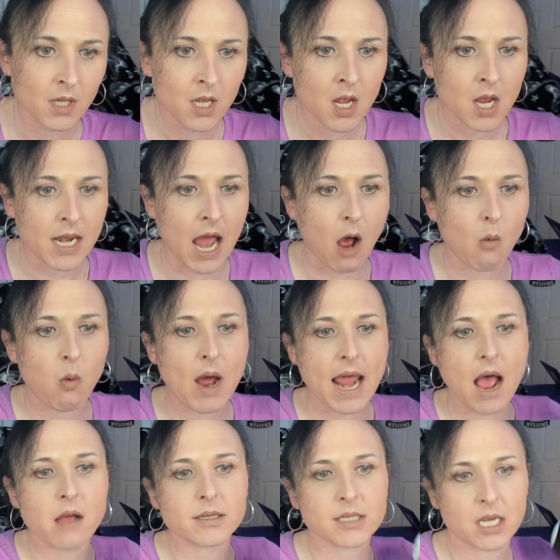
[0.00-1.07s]
Now, what
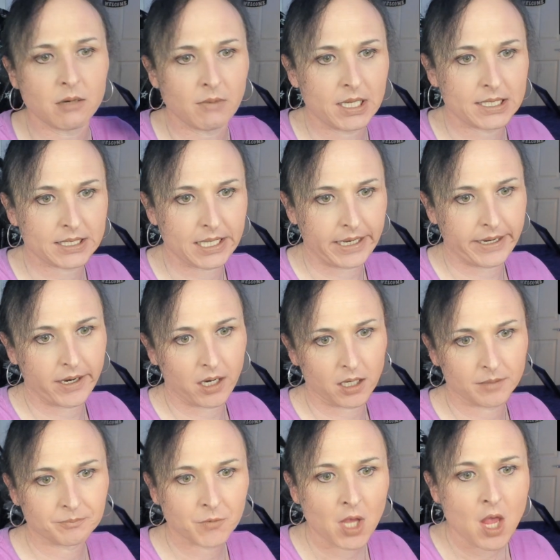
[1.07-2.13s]
else can we see
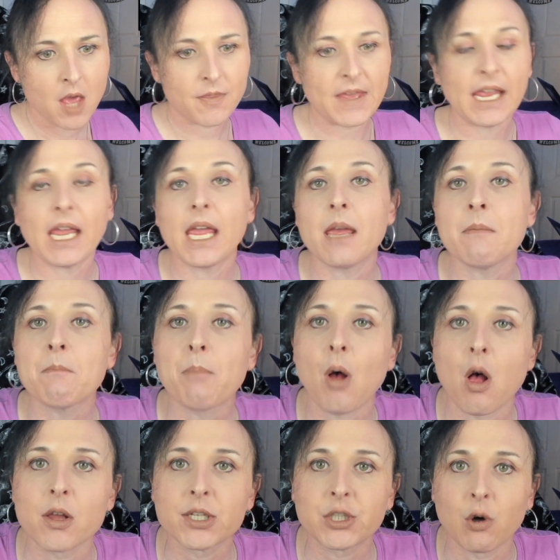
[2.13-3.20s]
here? The
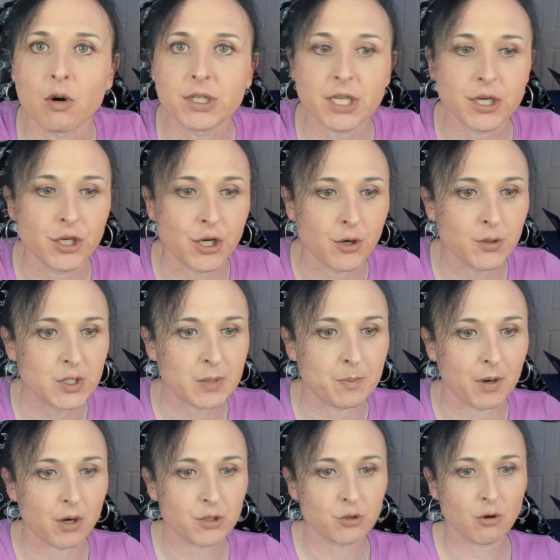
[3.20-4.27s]
impulse towards a new
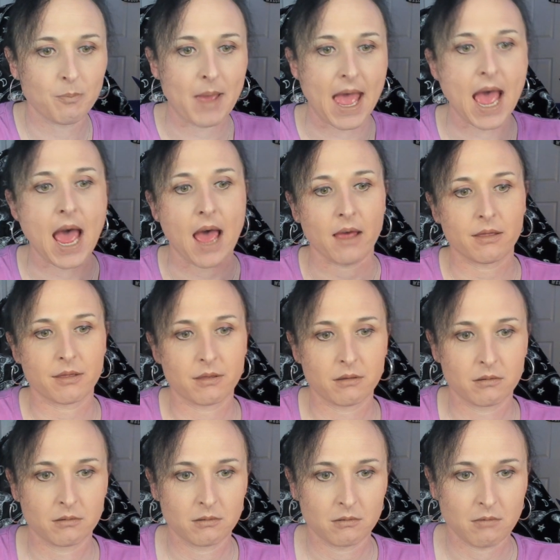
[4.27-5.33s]
spiritual path,
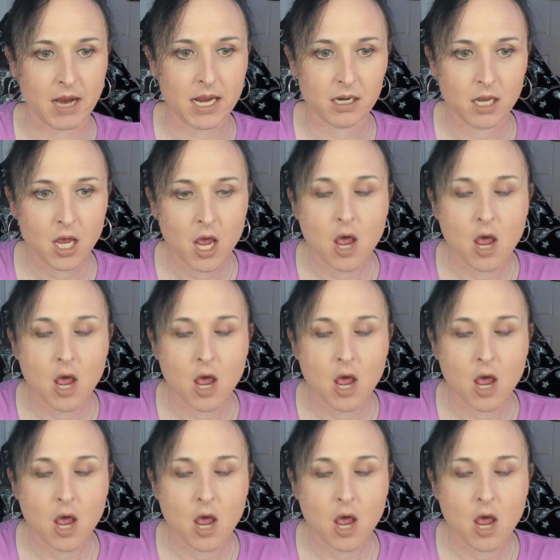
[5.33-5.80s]
right?